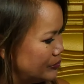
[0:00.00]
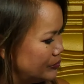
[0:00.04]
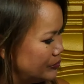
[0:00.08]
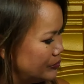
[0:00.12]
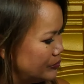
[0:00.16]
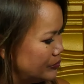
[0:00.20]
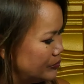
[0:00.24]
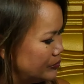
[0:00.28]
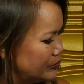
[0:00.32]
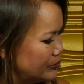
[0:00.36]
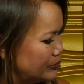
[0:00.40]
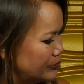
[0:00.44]

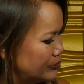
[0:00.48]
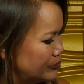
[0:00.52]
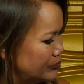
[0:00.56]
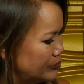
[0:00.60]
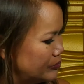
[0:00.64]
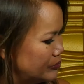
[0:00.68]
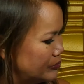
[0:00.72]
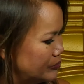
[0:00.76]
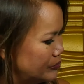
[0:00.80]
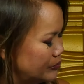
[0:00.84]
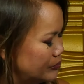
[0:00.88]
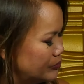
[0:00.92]

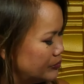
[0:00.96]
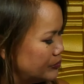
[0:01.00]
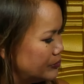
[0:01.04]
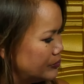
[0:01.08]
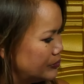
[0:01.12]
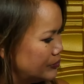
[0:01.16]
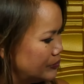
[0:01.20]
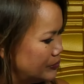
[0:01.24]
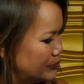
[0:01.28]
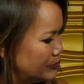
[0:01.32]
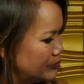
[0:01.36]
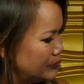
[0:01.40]

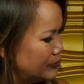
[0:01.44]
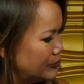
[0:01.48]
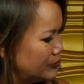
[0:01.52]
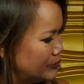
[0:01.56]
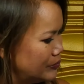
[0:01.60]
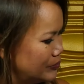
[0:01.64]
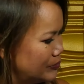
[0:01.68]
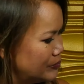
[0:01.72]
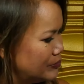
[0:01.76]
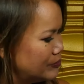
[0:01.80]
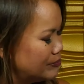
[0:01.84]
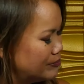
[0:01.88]

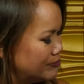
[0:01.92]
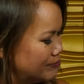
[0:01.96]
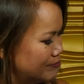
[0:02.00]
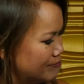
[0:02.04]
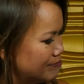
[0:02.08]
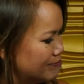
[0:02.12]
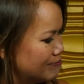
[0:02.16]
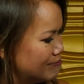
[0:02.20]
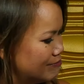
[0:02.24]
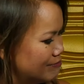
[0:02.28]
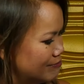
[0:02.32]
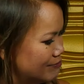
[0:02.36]

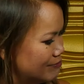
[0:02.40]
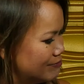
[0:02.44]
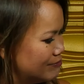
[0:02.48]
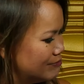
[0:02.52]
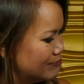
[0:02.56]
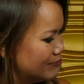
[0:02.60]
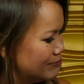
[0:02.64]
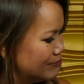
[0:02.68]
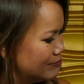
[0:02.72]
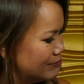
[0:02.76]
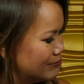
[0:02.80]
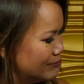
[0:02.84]

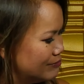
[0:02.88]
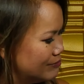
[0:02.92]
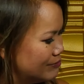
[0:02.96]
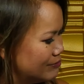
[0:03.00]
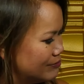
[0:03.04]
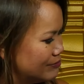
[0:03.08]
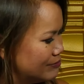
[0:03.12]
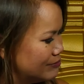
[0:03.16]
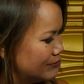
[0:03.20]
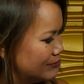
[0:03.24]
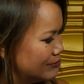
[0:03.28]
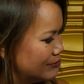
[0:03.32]

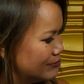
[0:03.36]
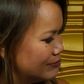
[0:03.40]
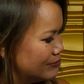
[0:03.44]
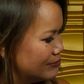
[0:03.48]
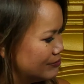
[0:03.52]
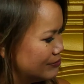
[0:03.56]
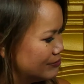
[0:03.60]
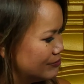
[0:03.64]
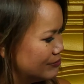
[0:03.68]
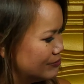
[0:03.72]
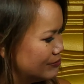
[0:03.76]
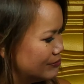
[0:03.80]

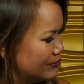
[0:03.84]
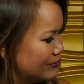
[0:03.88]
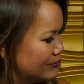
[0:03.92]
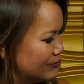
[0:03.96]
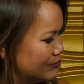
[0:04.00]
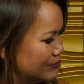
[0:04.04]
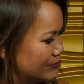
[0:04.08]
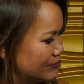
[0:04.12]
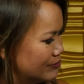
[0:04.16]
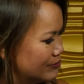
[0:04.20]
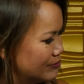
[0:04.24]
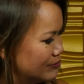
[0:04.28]

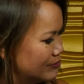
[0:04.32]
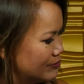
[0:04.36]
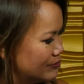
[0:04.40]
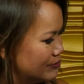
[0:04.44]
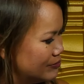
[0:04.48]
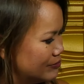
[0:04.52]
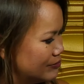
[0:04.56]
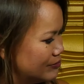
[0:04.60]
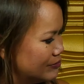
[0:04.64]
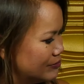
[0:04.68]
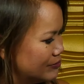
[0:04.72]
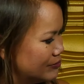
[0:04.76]

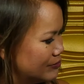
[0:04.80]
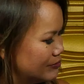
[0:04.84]
(not speaking)